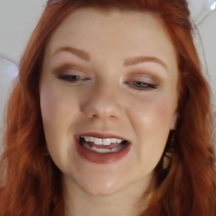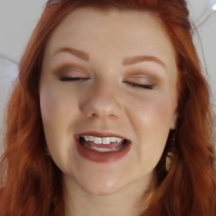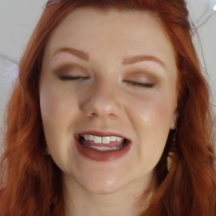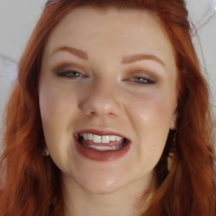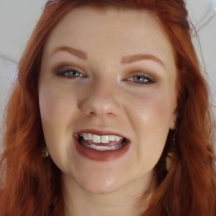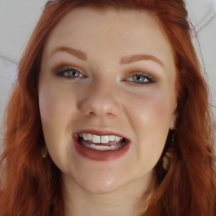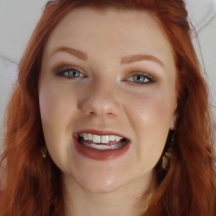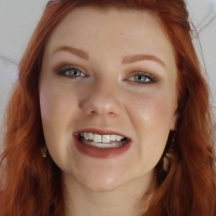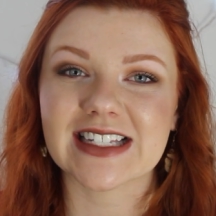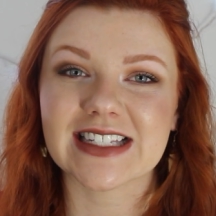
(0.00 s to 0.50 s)
I
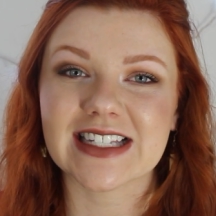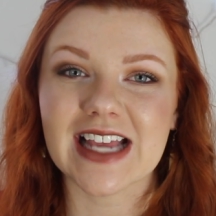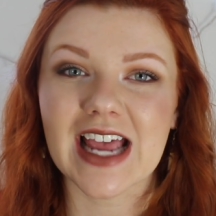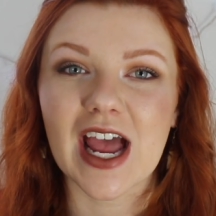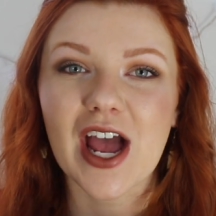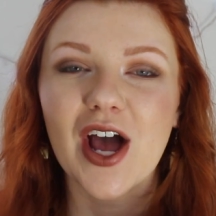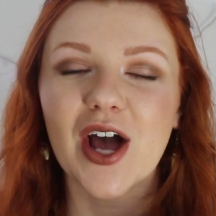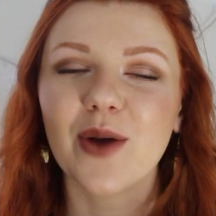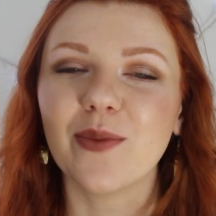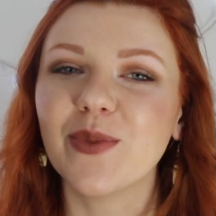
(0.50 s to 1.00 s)
think it's
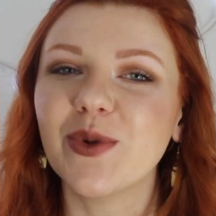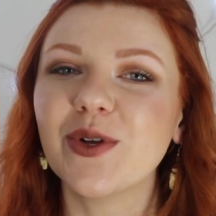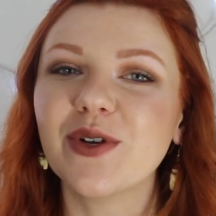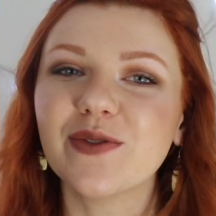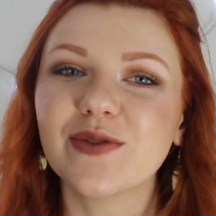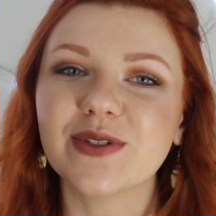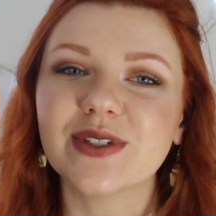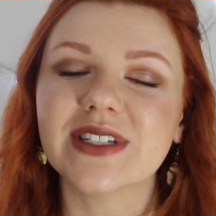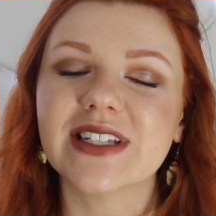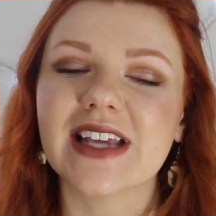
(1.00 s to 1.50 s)
a
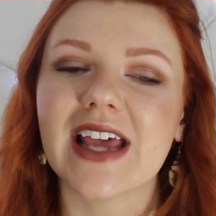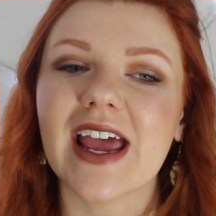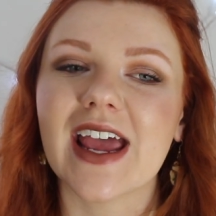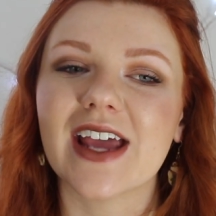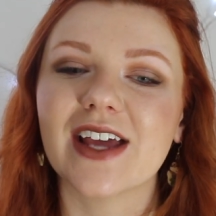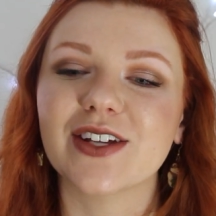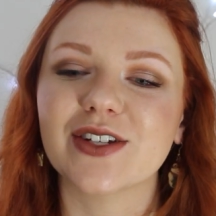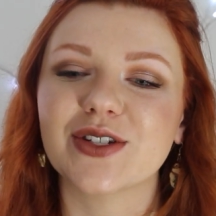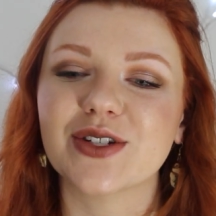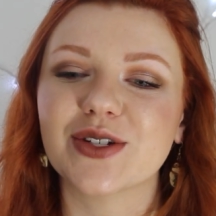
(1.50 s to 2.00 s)
beautiful
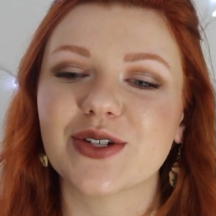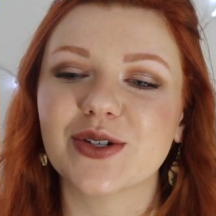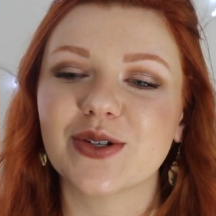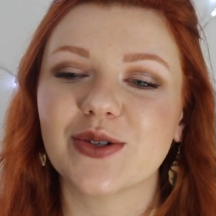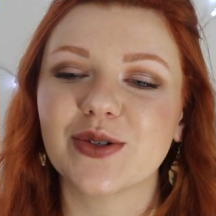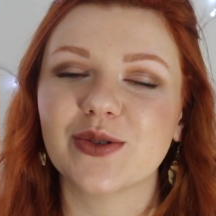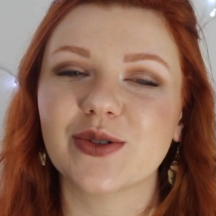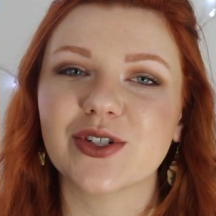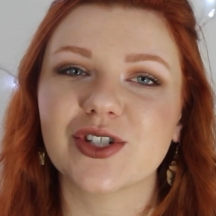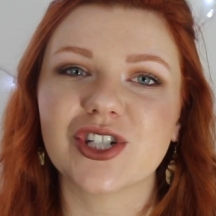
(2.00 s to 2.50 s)
day
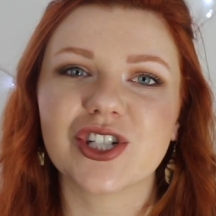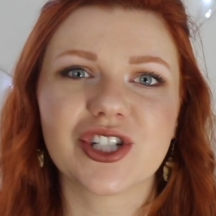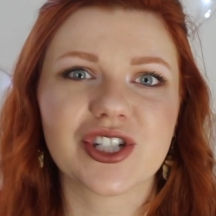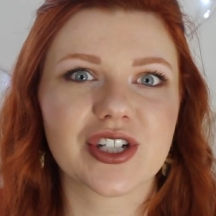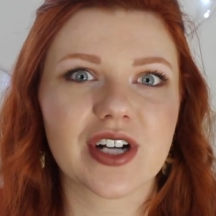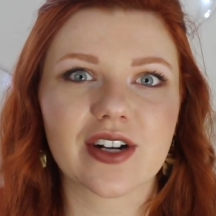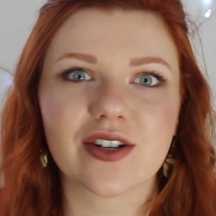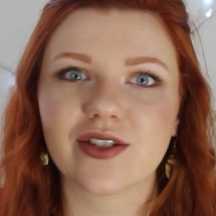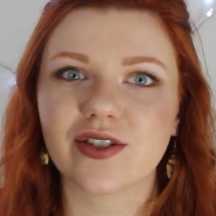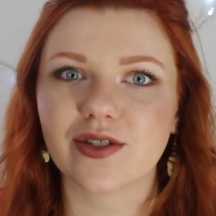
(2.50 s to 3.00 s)
to just
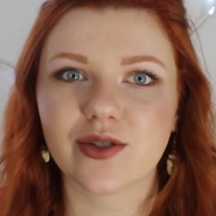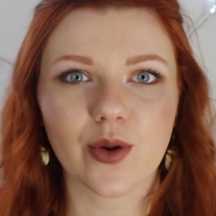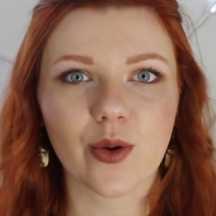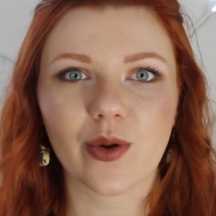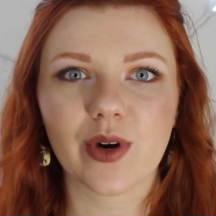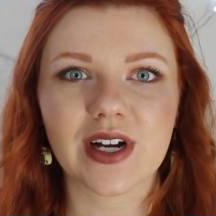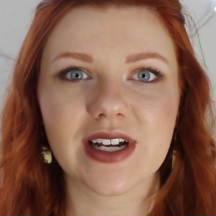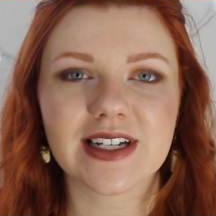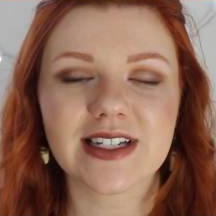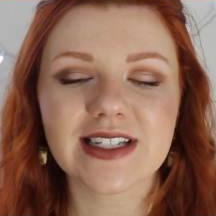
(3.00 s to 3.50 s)
share
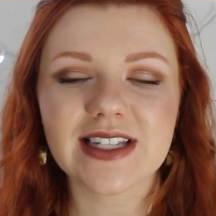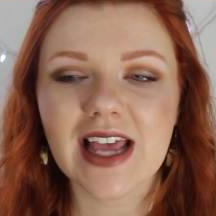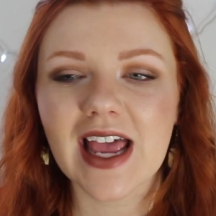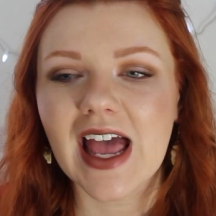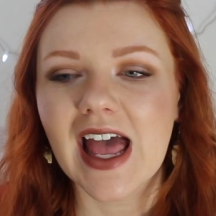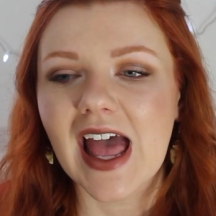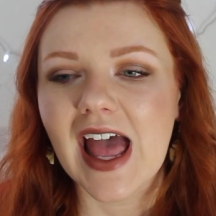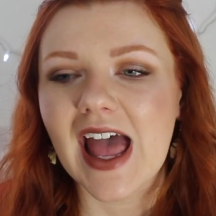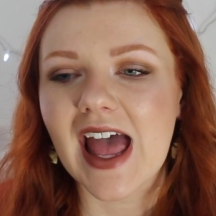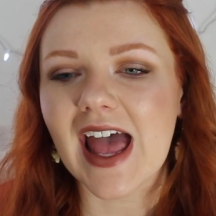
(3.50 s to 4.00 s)
stories
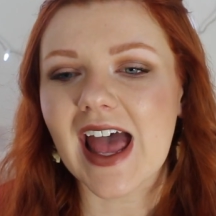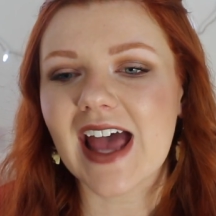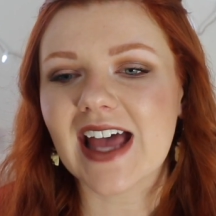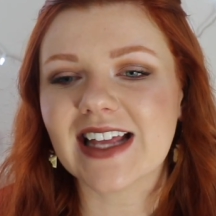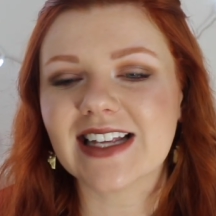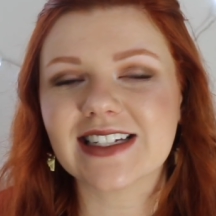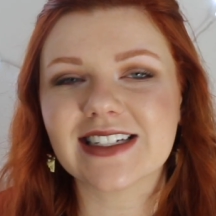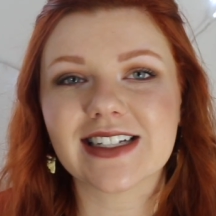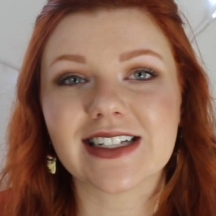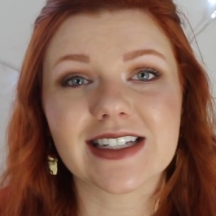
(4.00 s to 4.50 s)

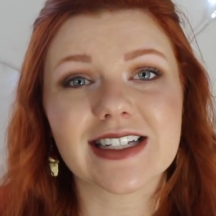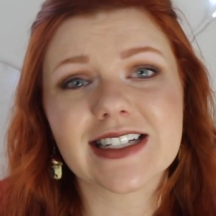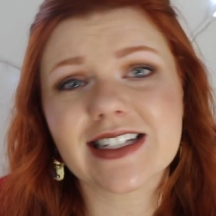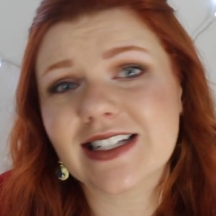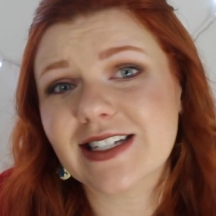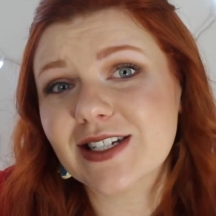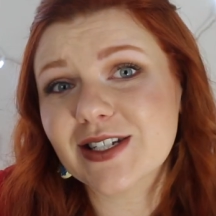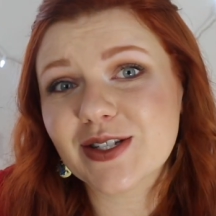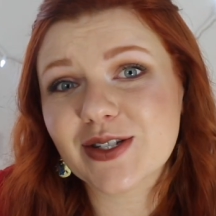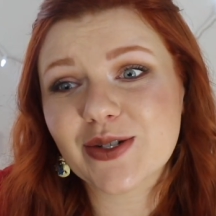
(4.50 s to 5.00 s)
and
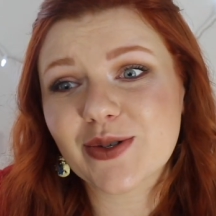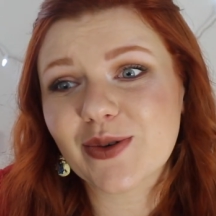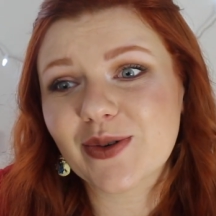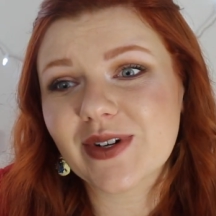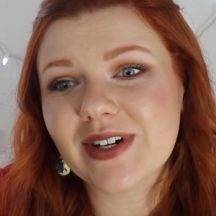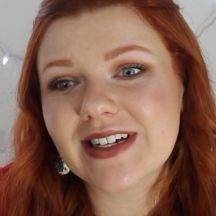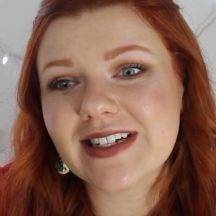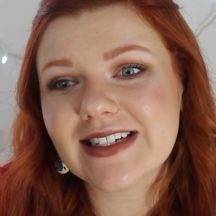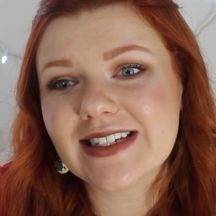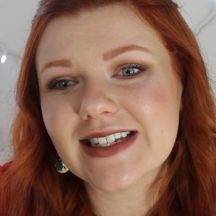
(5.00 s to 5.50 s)
listen to
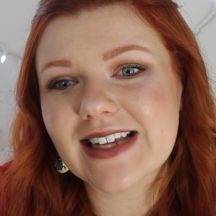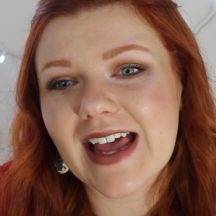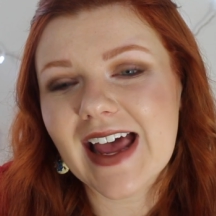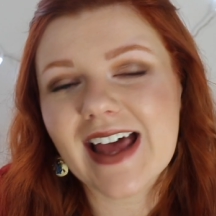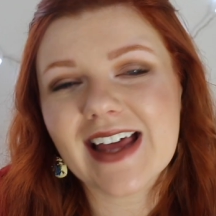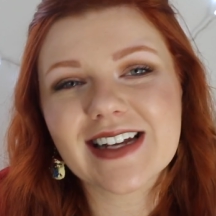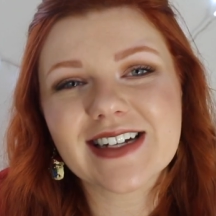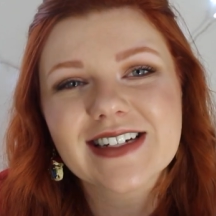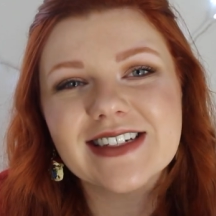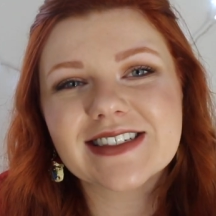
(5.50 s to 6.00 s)
stories
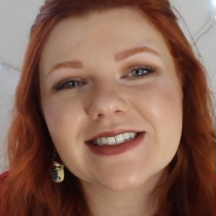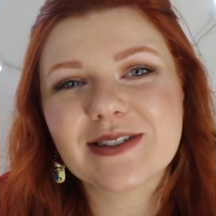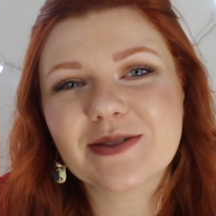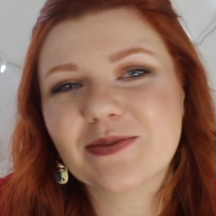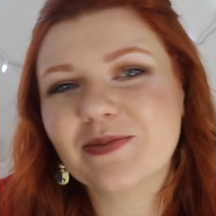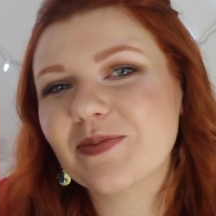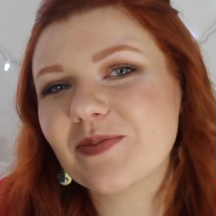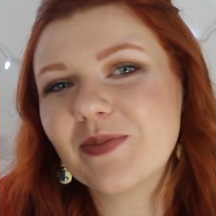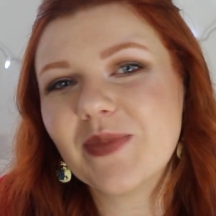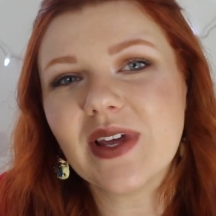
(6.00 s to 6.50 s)
and
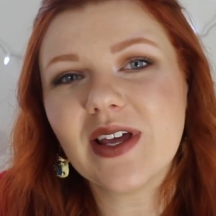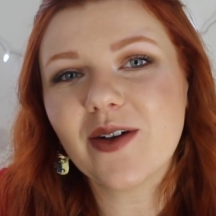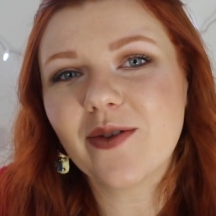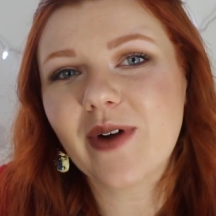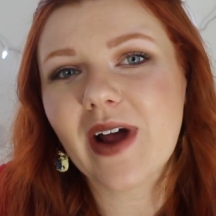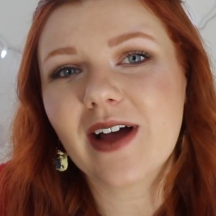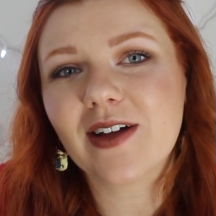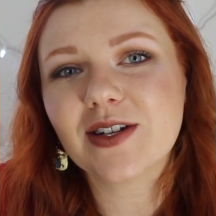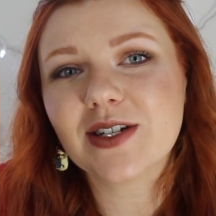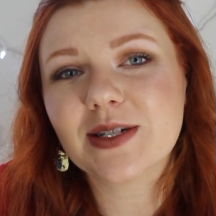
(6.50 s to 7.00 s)
be
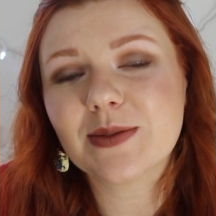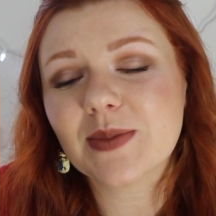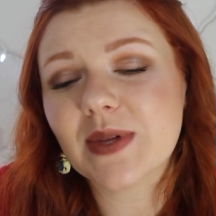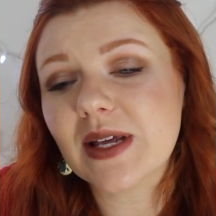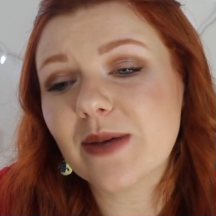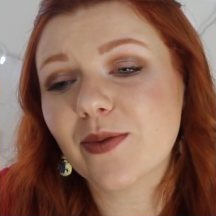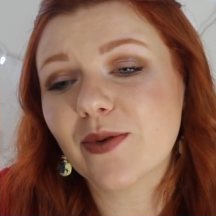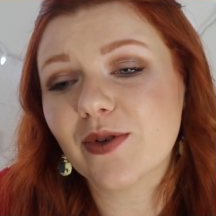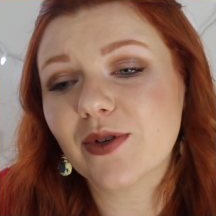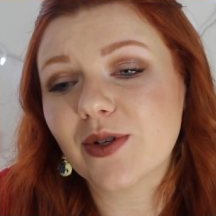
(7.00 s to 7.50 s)
around
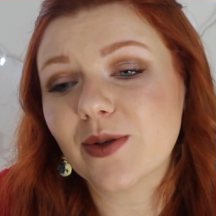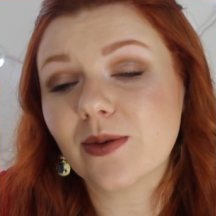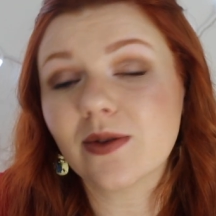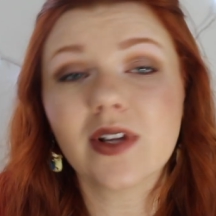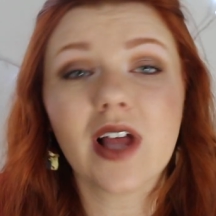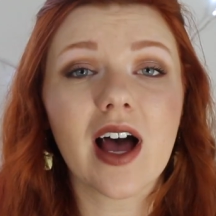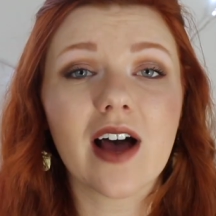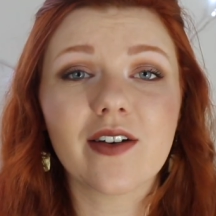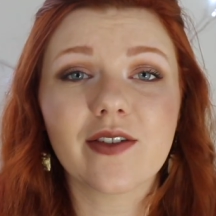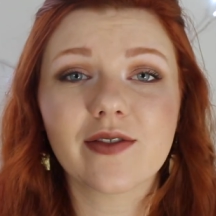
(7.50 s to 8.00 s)
people you
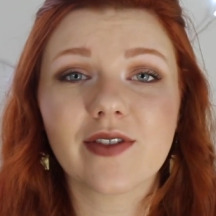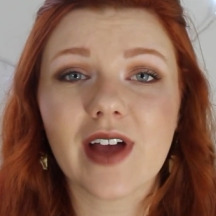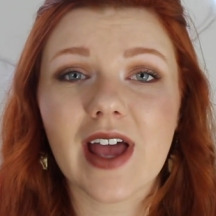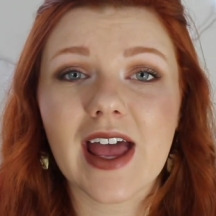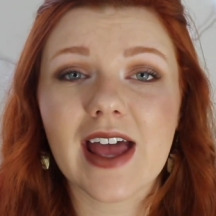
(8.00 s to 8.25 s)
love.